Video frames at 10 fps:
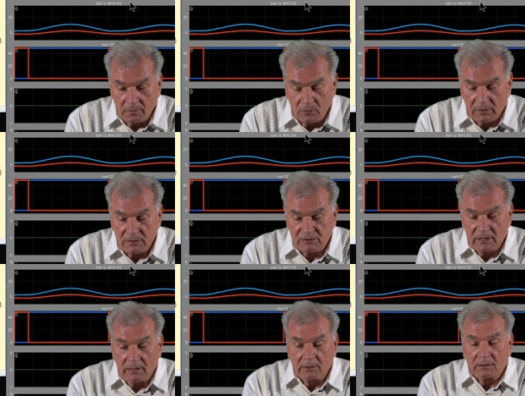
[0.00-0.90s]
you can
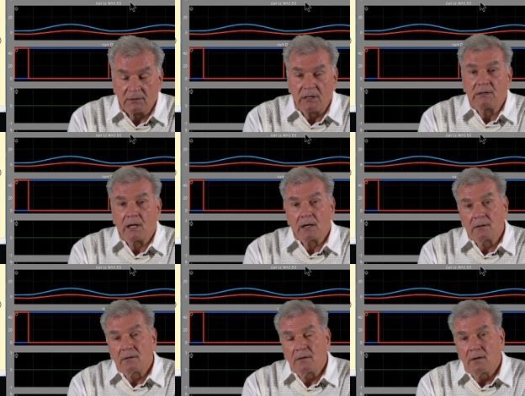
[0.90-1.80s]
see the
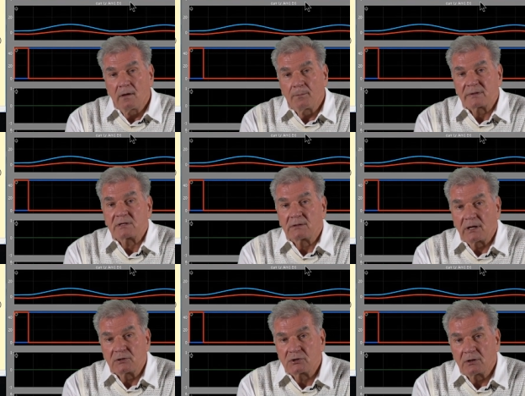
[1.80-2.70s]
detail
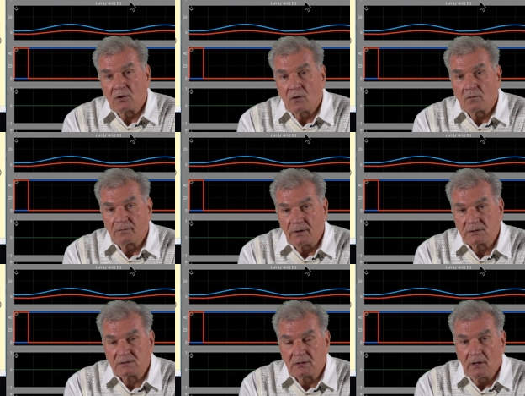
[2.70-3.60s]
presentation of
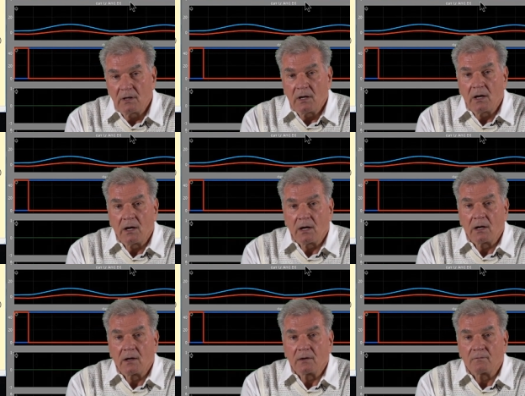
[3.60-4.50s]
this
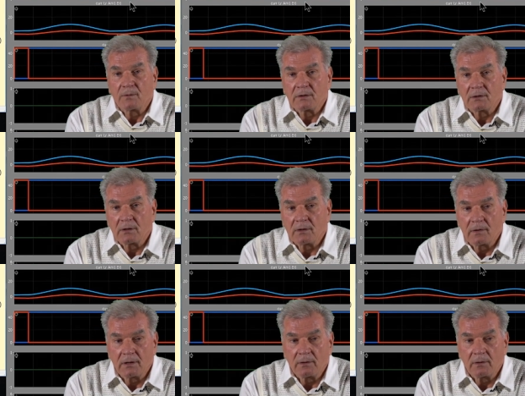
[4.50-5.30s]
uh, with uh,